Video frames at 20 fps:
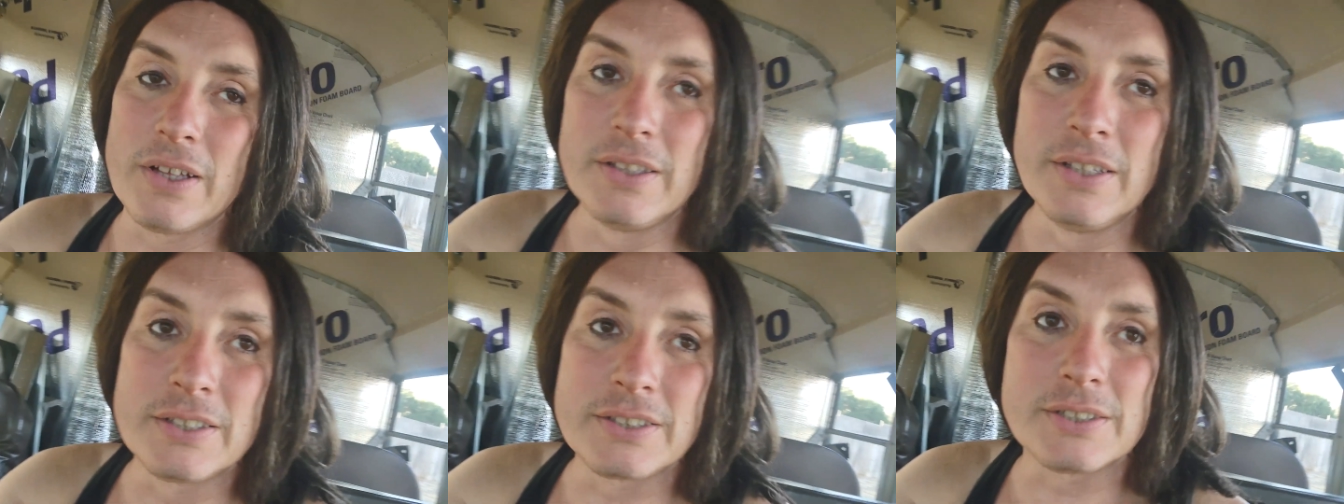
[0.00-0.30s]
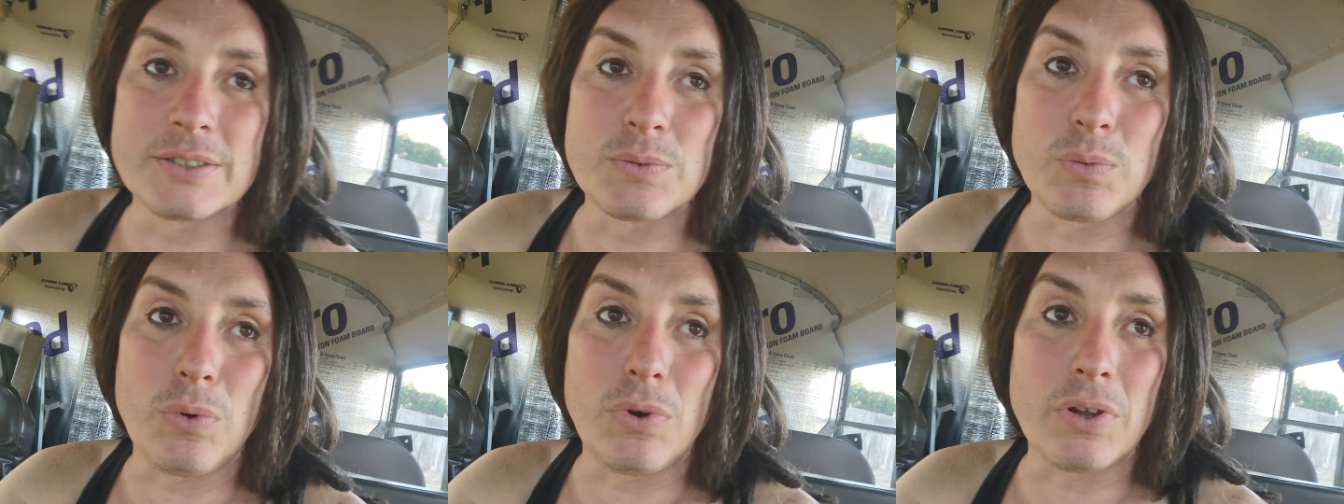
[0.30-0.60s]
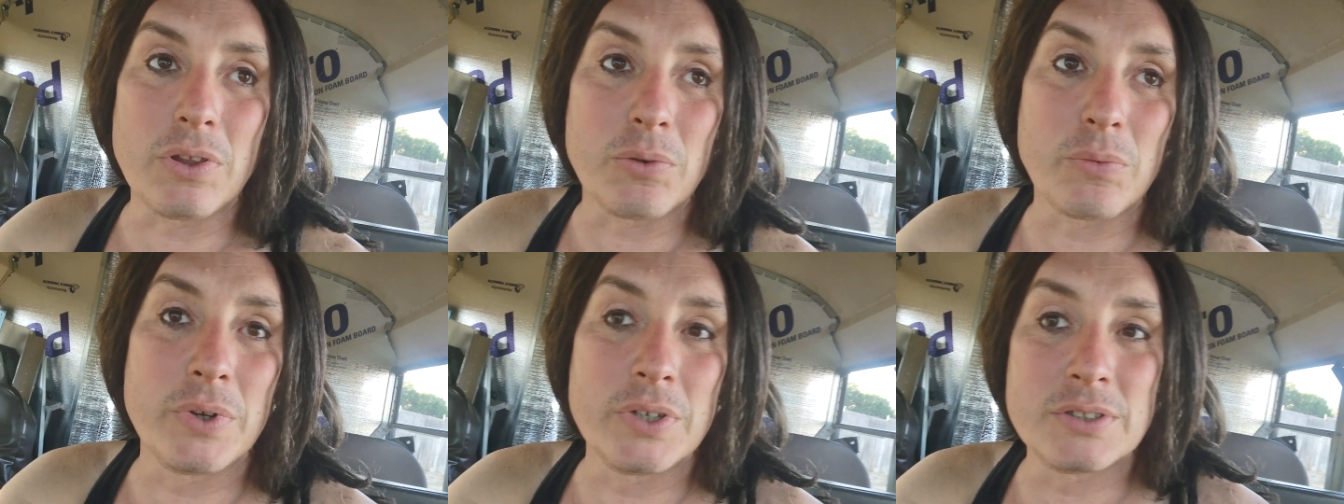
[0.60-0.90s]
this is
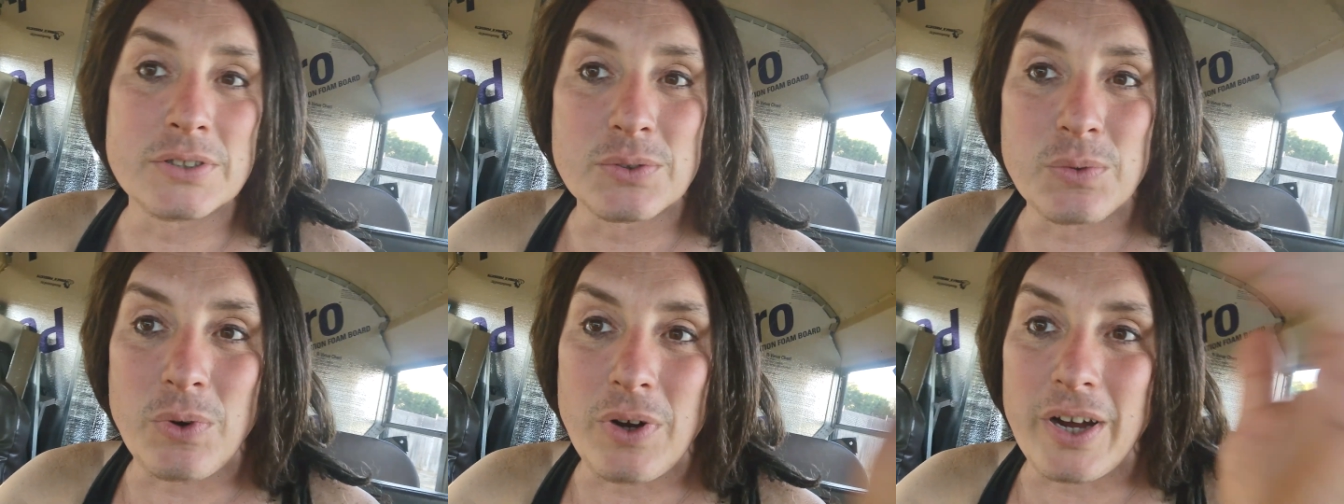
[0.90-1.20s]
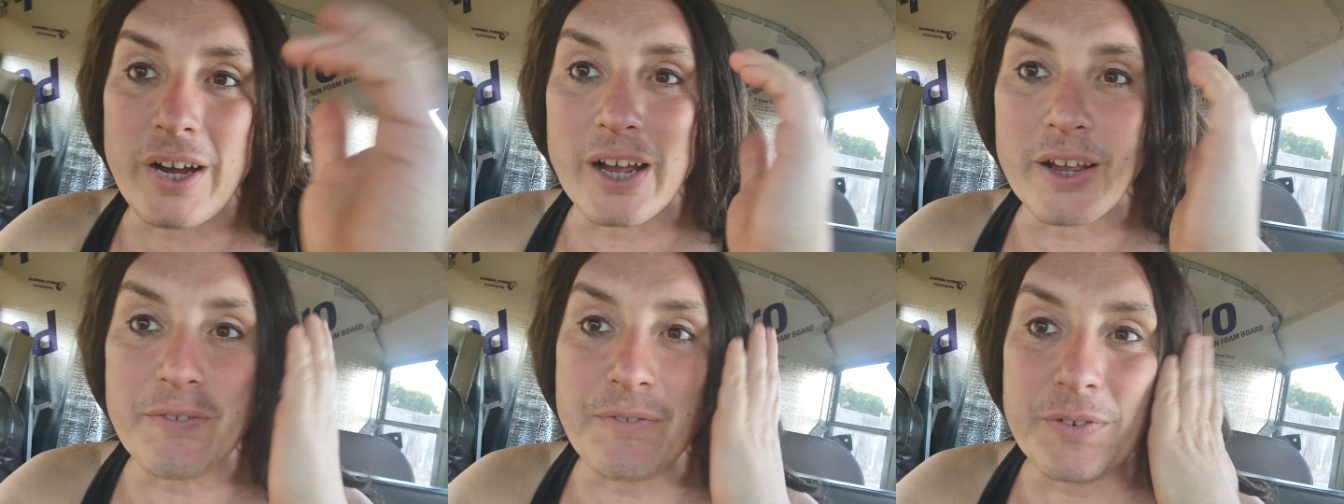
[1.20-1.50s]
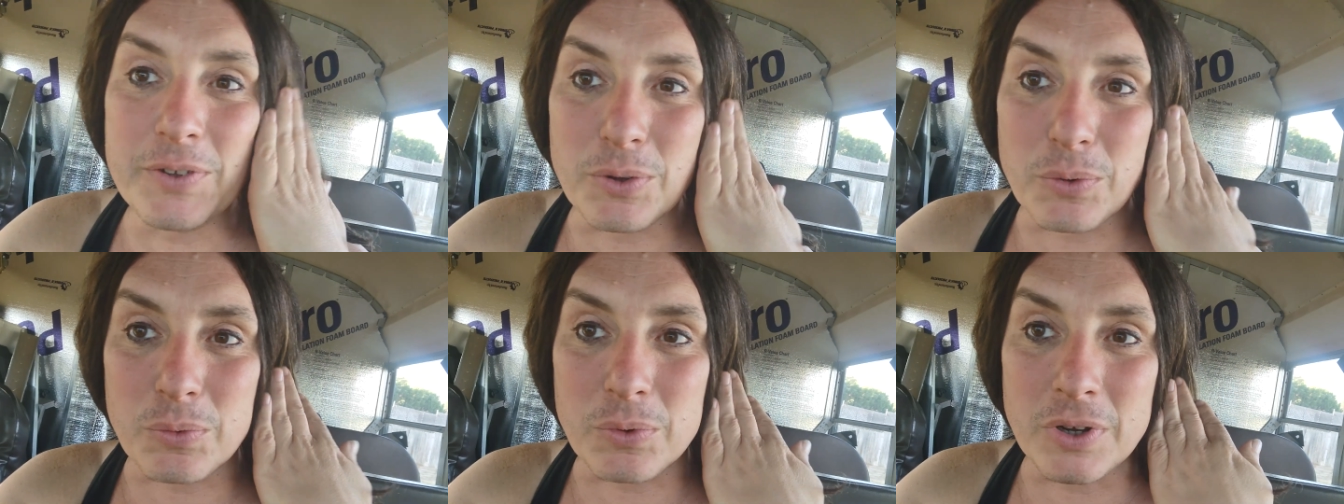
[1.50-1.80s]
one of the reasons why I
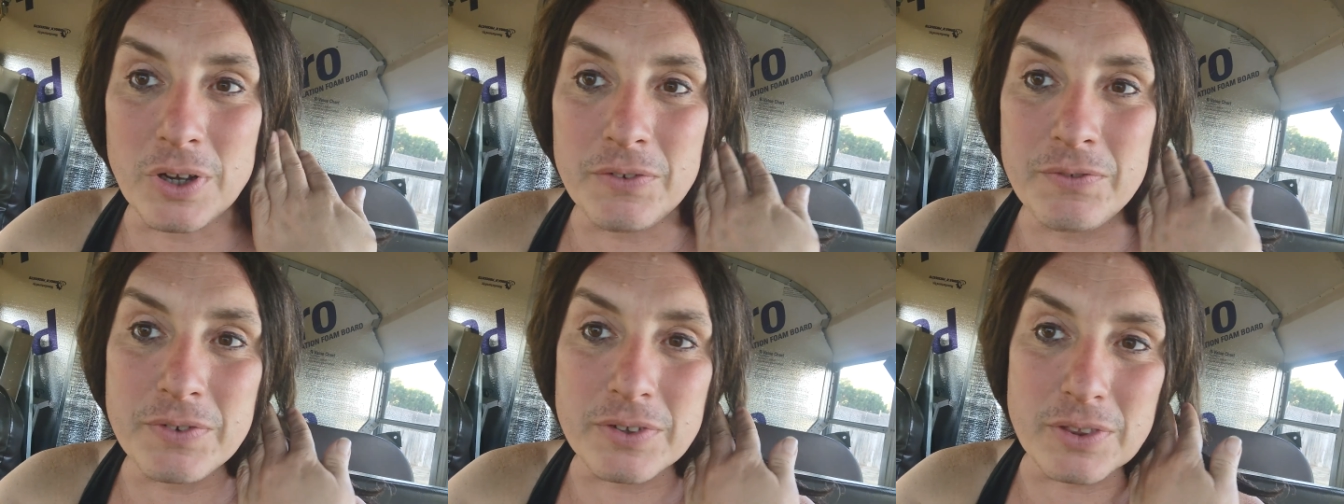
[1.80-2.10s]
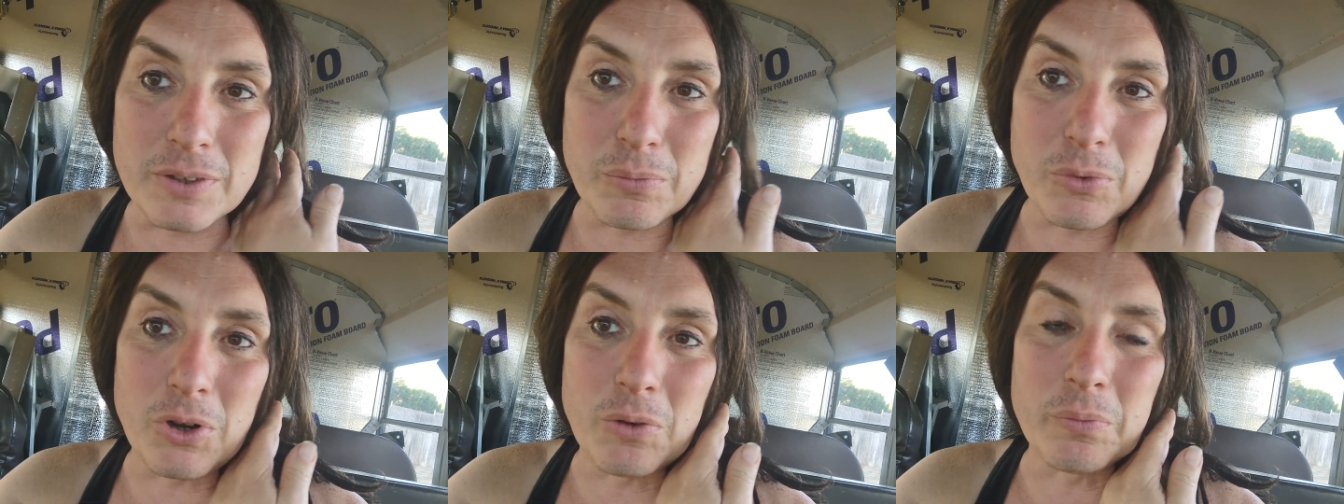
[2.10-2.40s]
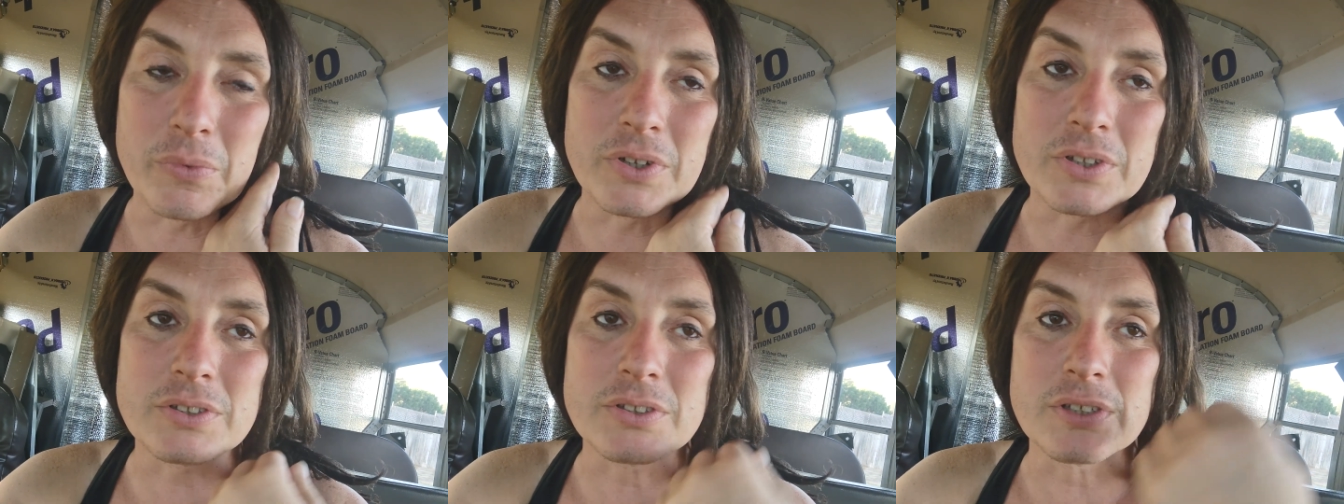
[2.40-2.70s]
feel rough at the
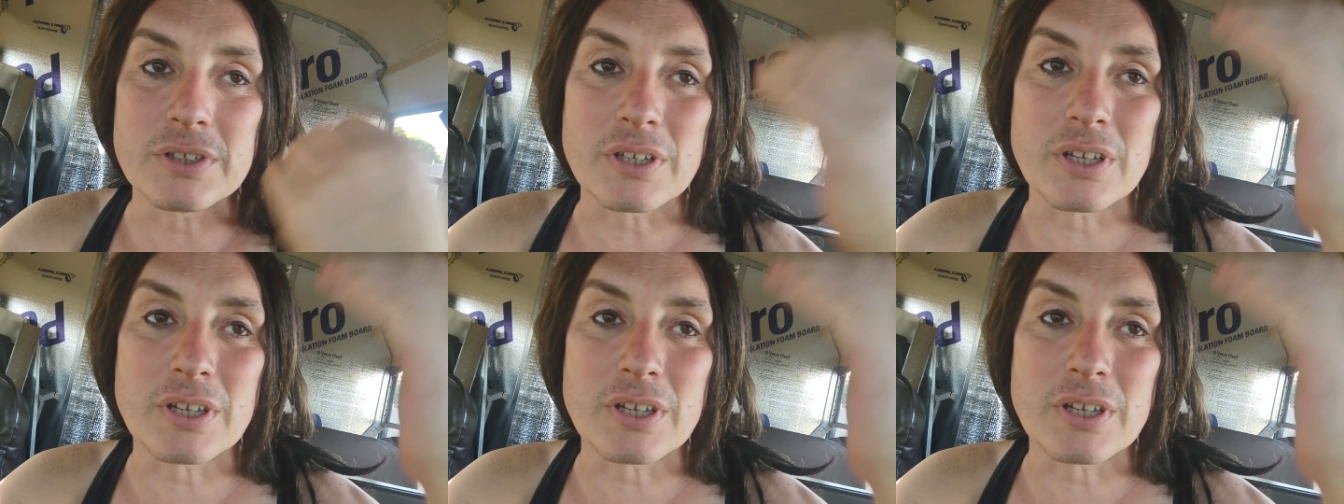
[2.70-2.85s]
moment.